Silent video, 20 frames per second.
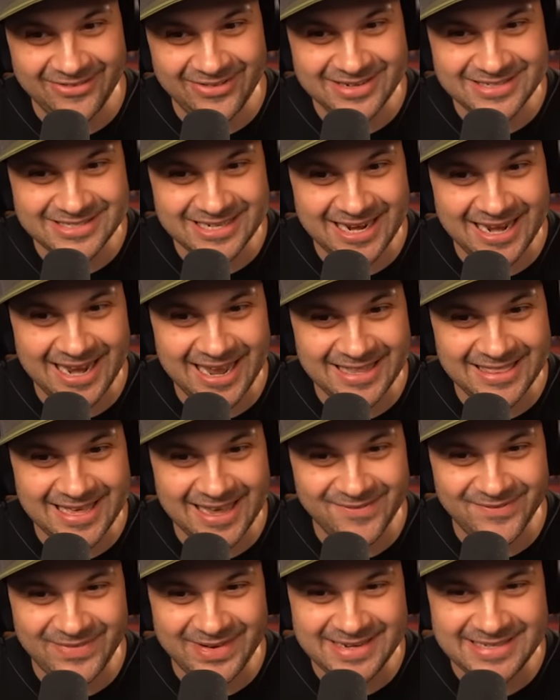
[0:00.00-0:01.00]
wish I had
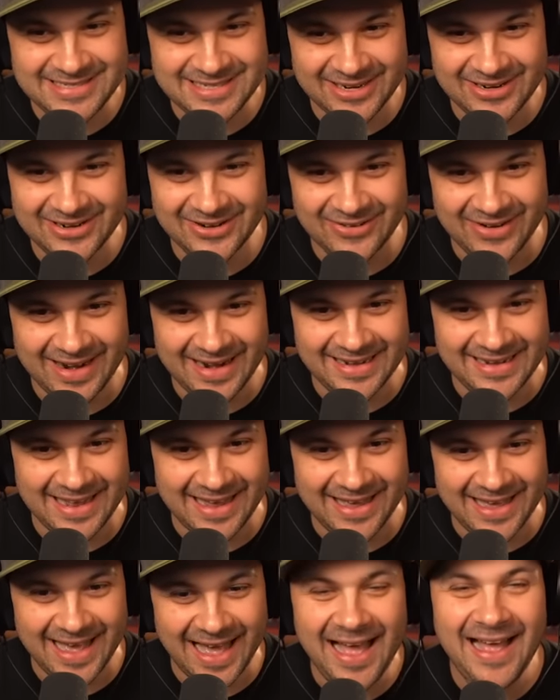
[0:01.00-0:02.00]
that B soda right
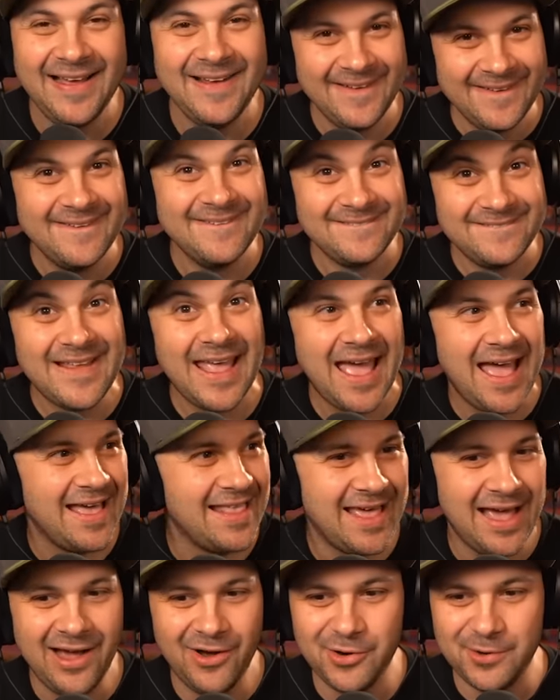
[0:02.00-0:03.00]
now, huh? Yeah,
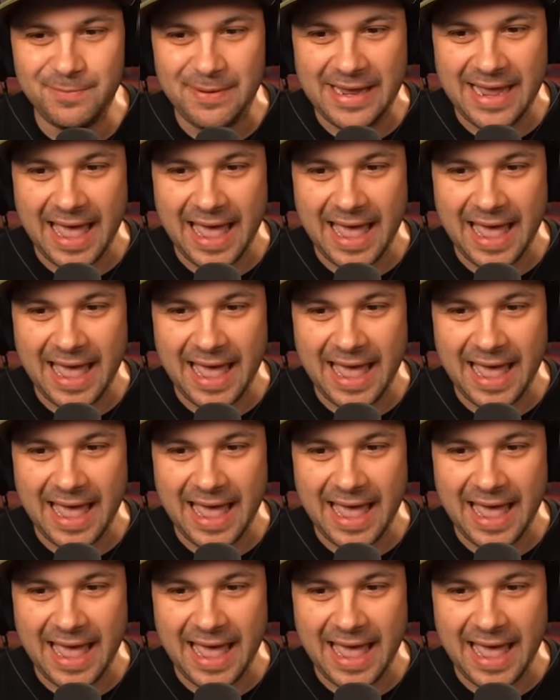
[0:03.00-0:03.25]
that would be